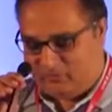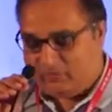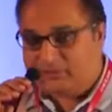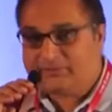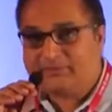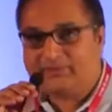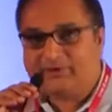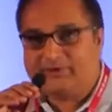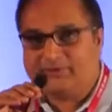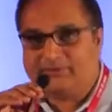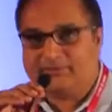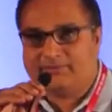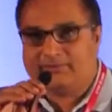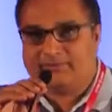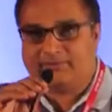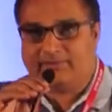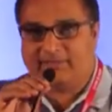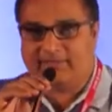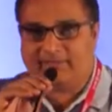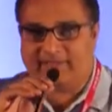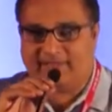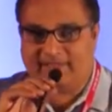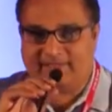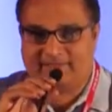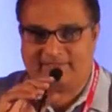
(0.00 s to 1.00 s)
what we do
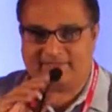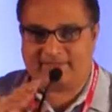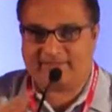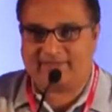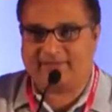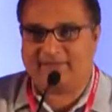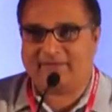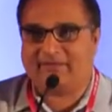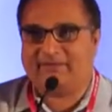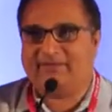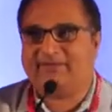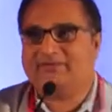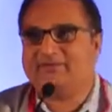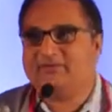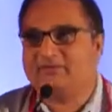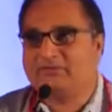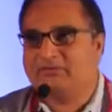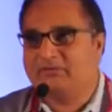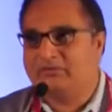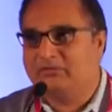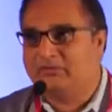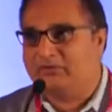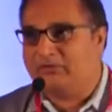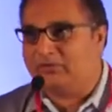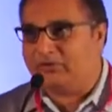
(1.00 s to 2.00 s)
today is
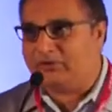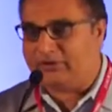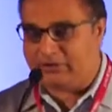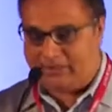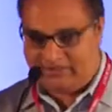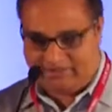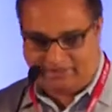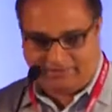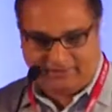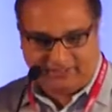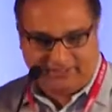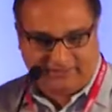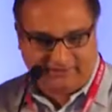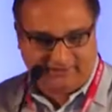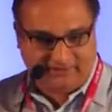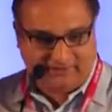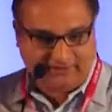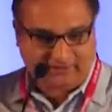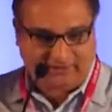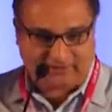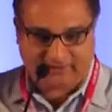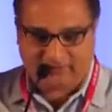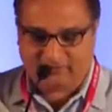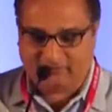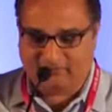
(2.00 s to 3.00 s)
go on a
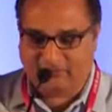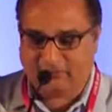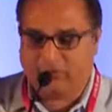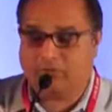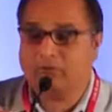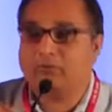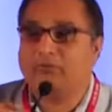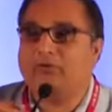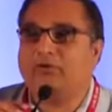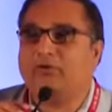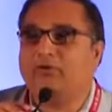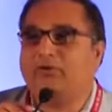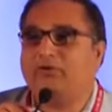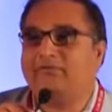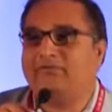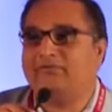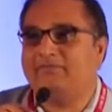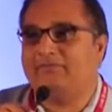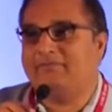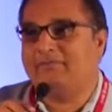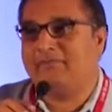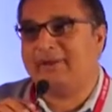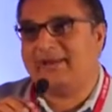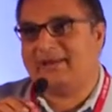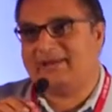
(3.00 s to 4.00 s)
practical view
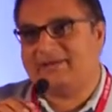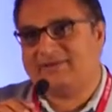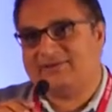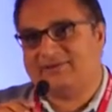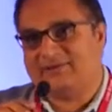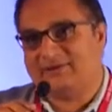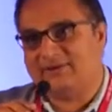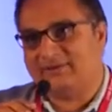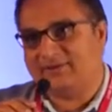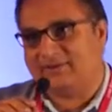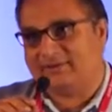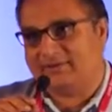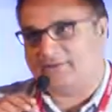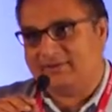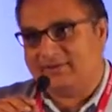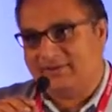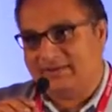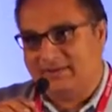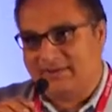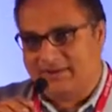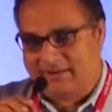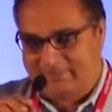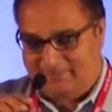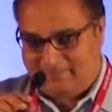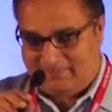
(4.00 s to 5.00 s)
of
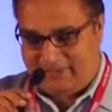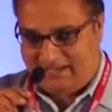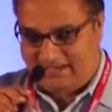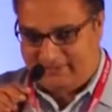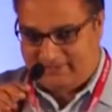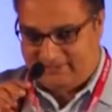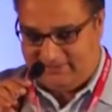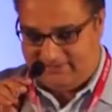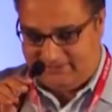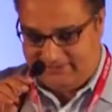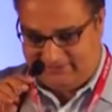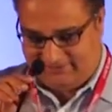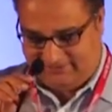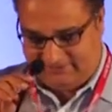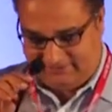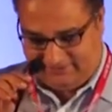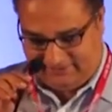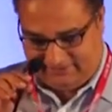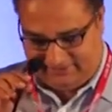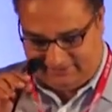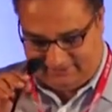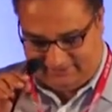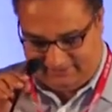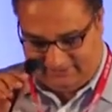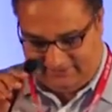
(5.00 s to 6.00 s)
managing bladder
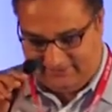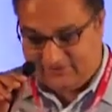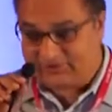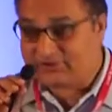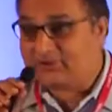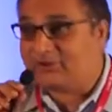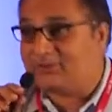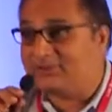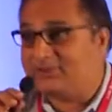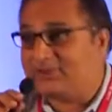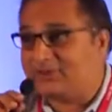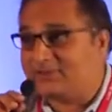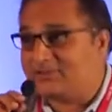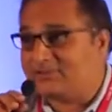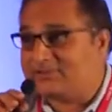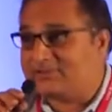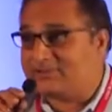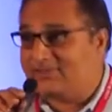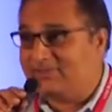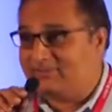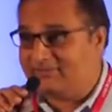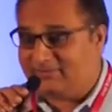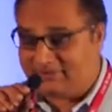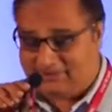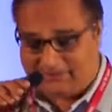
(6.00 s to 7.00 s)
dysfunction. This topic
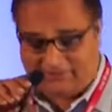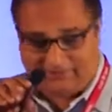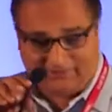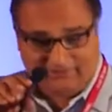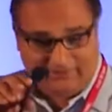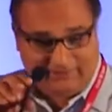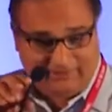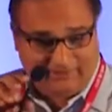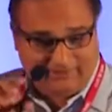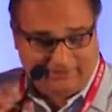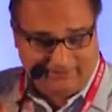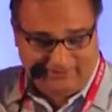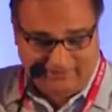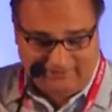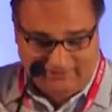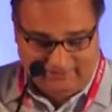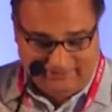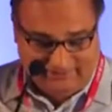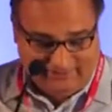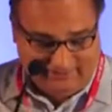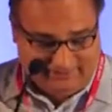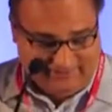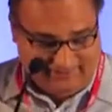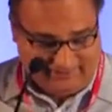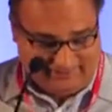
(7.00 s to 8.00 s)
was given to me.
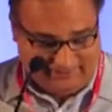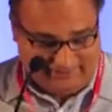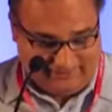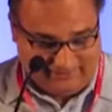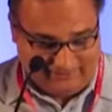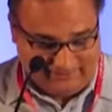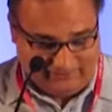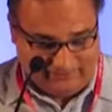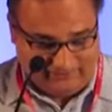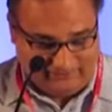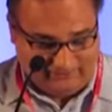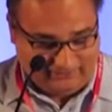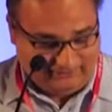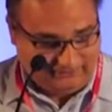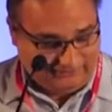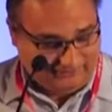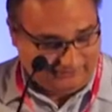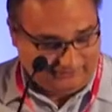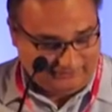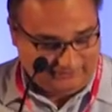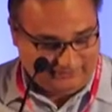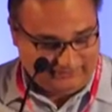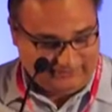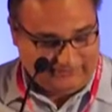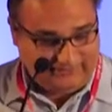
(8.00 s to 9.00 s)
I did a lot
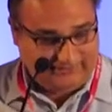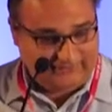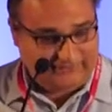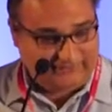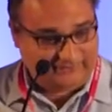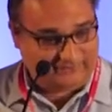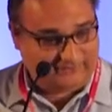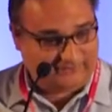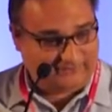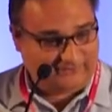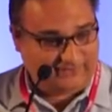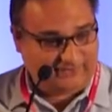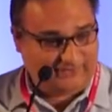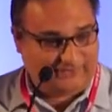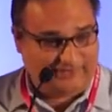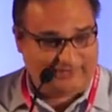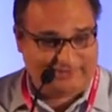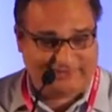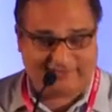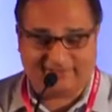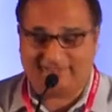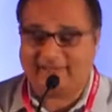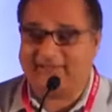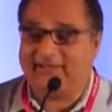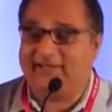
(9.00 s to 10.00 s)
of reading to try
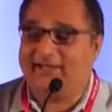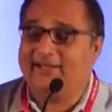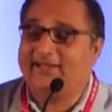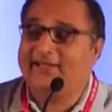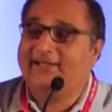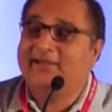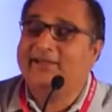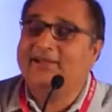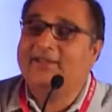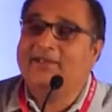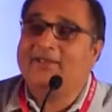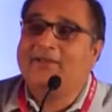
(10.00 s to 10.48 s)
and say